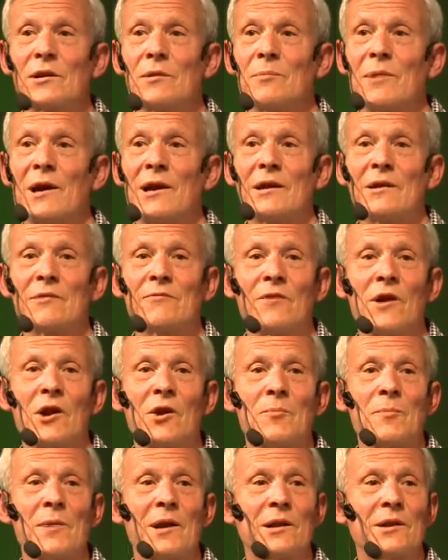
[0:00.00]
about
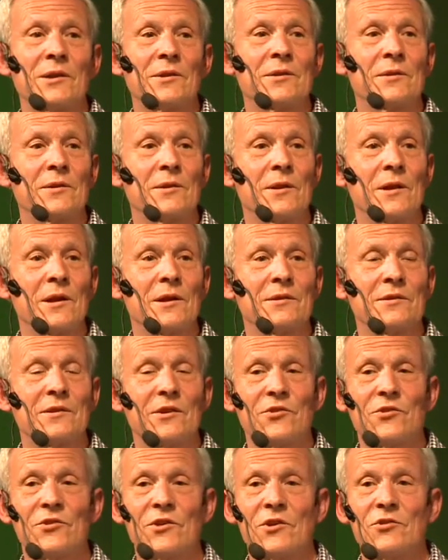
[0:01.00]
environmental
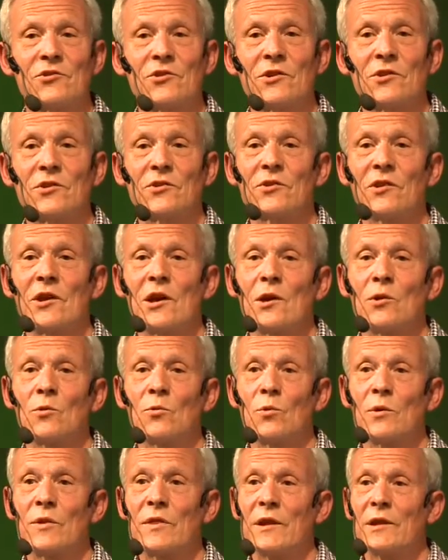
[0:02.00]
decisions
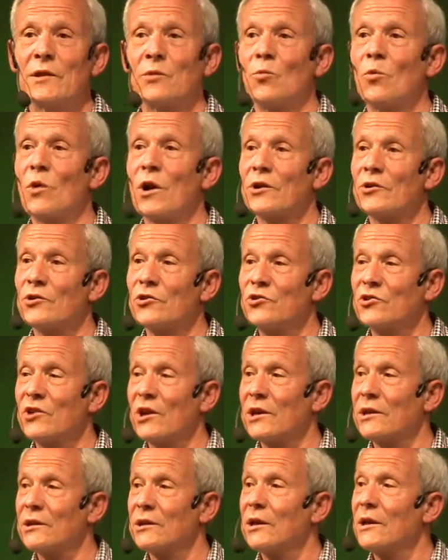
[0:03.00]
within a
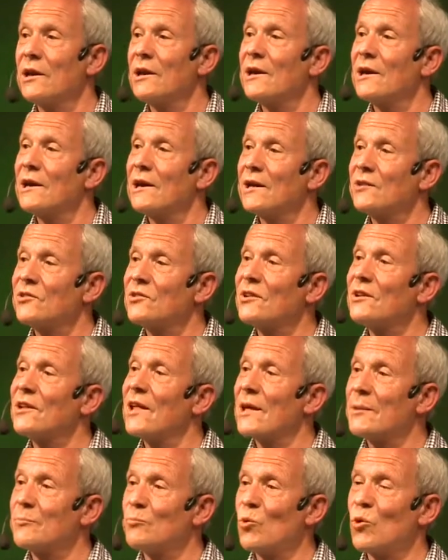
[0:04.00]
watershed, it's a
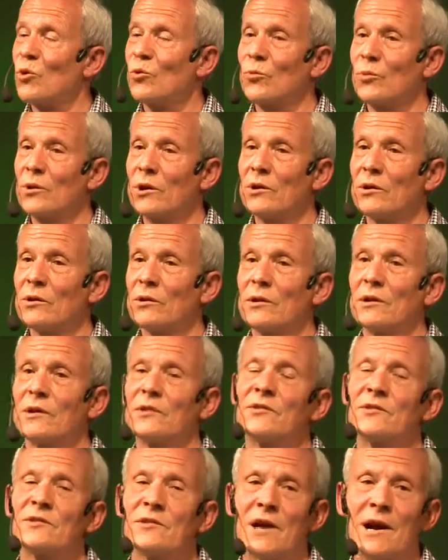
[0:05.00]
lot more real.
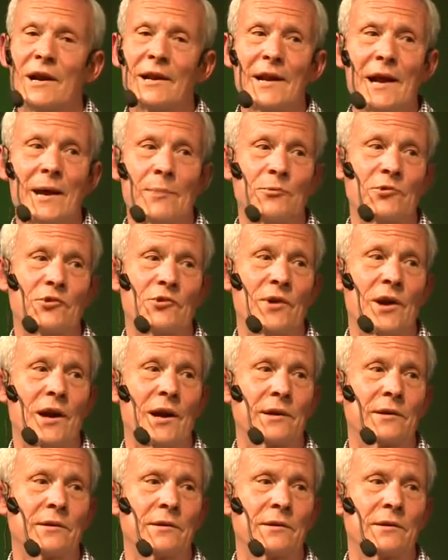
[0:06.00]
It's not abstract.